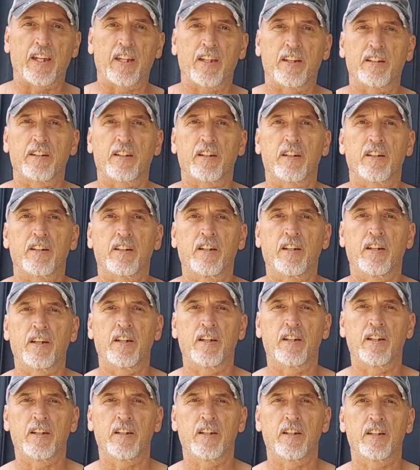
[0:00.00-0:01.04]
and
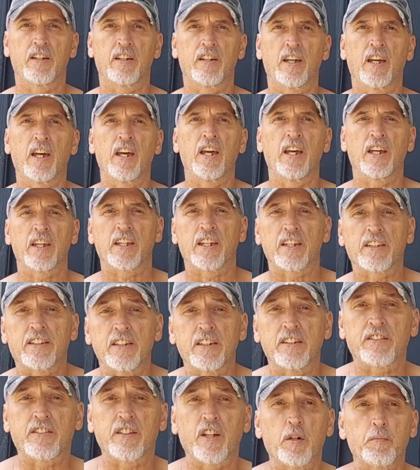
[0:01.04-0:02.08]
get
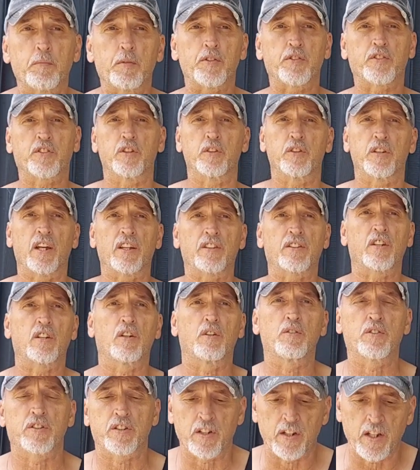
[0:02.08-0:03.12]
these numbers to you. I
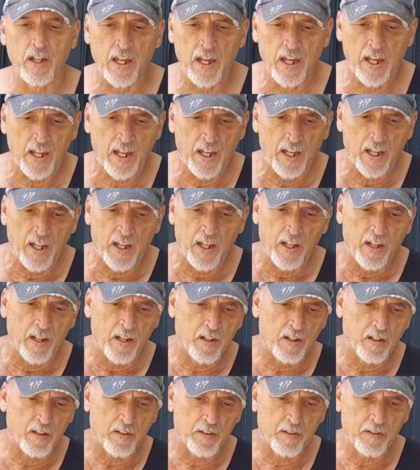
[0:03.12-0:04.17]
told you
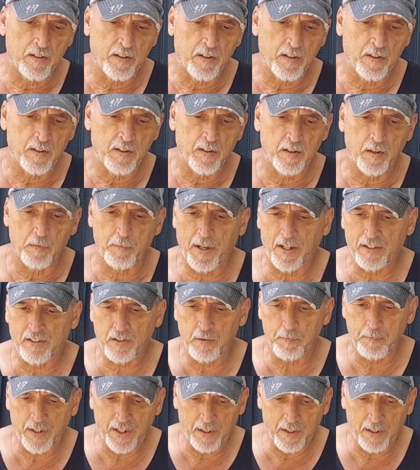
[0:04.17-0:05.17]
about the